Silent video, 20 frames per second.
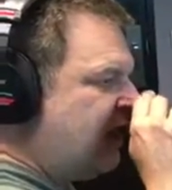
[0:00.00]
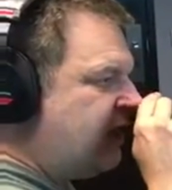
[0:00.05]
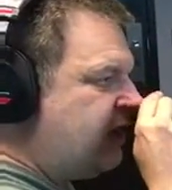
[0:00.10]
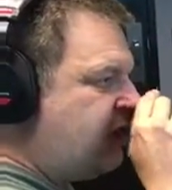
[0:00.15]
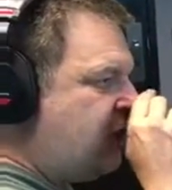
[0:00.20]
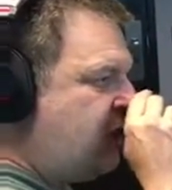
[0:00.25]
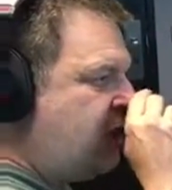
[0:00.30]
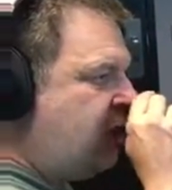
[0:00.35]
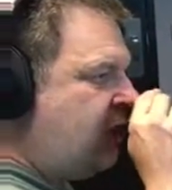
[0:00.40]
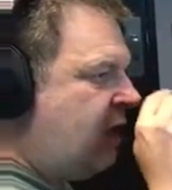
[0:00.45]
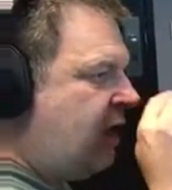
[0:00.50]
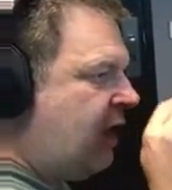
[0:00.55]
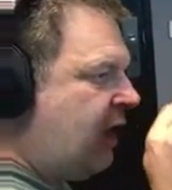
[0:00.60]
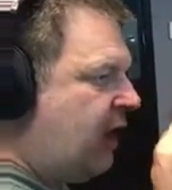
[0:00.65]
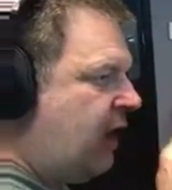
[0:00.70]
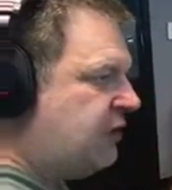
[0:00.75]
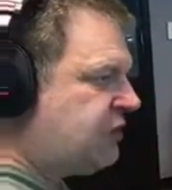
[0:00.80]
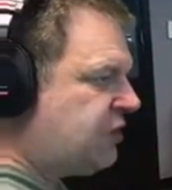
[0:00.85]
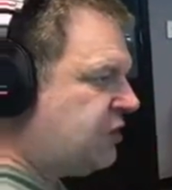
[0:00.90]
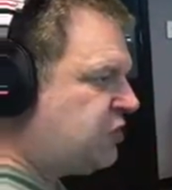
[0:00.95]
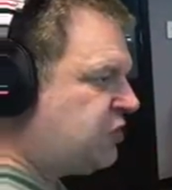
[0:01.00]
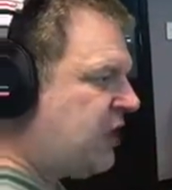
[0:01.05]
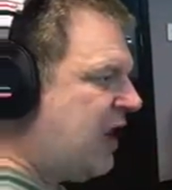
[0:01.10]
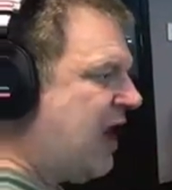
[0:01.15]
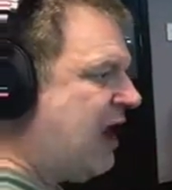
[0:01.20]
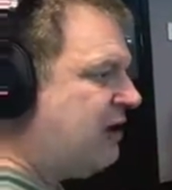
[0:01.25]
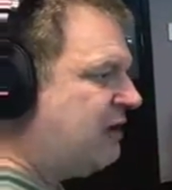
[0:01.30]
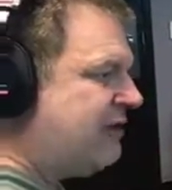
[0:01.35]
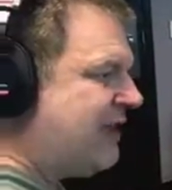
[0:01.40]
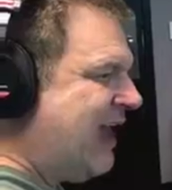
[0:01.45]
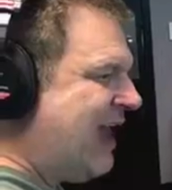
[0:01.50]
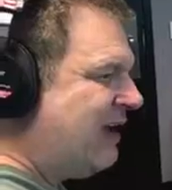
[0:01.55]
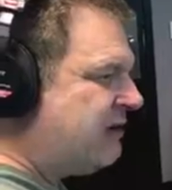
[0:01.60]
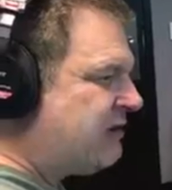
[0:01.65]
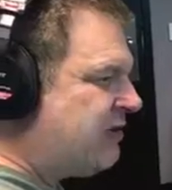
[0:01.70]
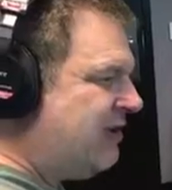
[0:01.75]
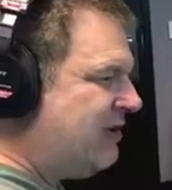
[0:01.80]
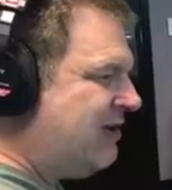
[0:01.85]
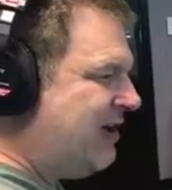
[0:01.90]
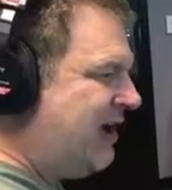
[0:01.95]
way, as a child
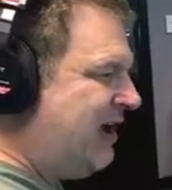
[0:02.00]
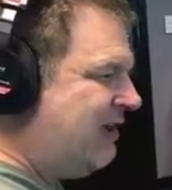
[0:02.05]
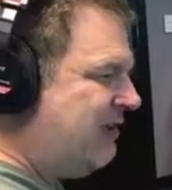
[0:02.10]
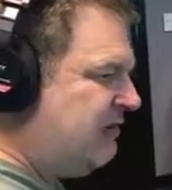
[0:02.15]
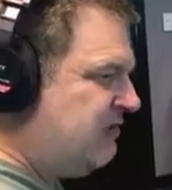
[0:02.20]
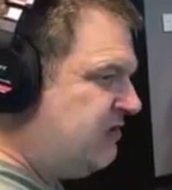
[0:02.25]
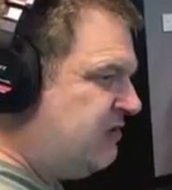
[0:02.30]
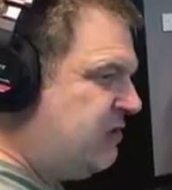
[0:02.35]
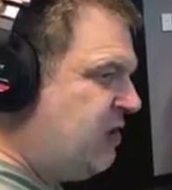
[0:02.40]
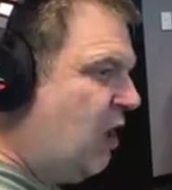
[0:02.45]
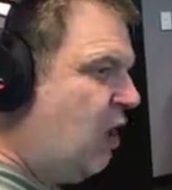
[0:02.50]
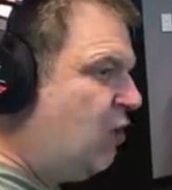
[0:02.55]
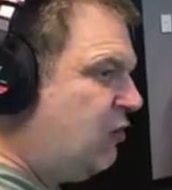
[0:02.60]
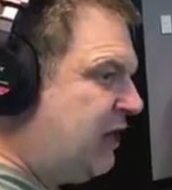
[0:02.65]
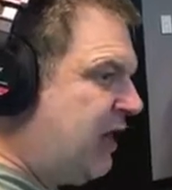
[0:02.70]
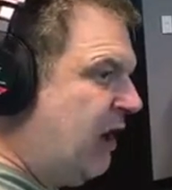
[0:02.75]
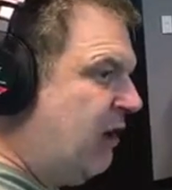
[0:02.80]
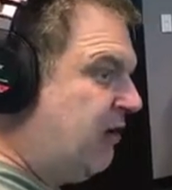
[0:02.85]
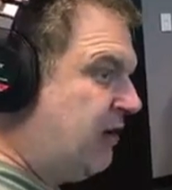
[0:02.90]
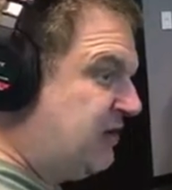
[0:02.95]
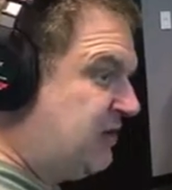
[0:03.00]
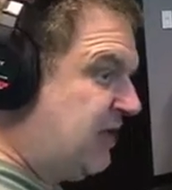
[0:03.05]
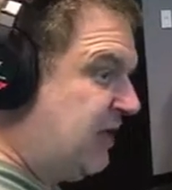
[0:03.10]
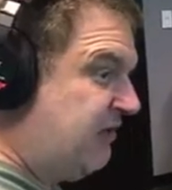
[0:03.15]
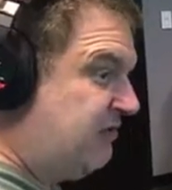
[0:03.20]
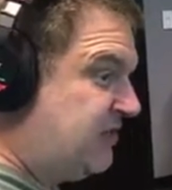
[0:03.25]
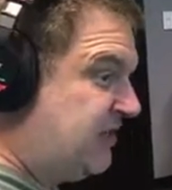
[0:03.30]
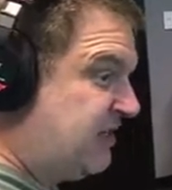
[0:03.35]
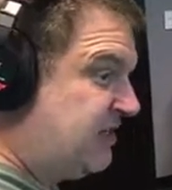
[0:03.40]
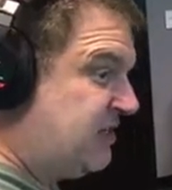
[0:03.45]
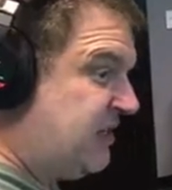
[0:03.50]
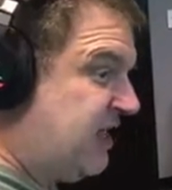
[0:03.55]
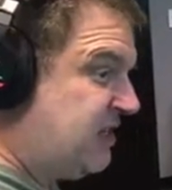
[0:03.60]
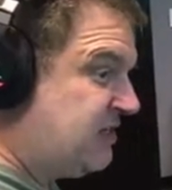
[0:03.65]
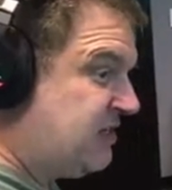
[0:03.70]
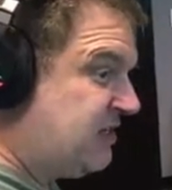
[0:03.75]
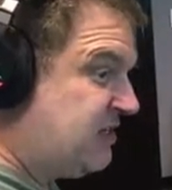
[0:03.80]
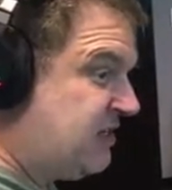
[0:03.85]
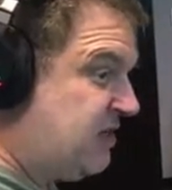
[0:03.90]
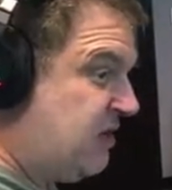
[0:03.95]
actor, it is no guarantee of
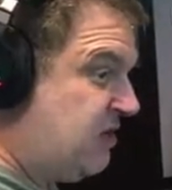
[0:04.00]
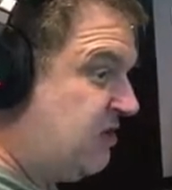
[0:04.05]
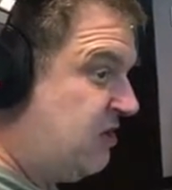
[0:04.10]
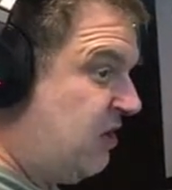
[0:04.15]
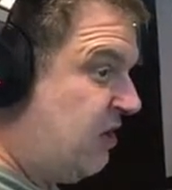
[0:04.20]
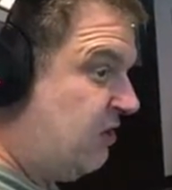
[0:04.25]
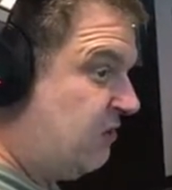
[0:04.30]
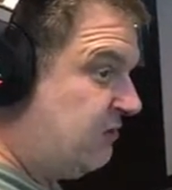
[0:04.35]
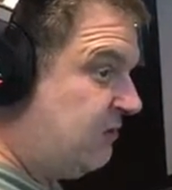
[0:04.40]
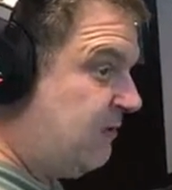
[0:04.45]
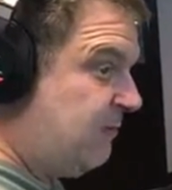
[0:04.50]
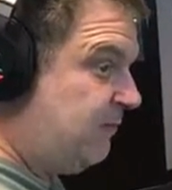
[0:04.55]
success as an adult.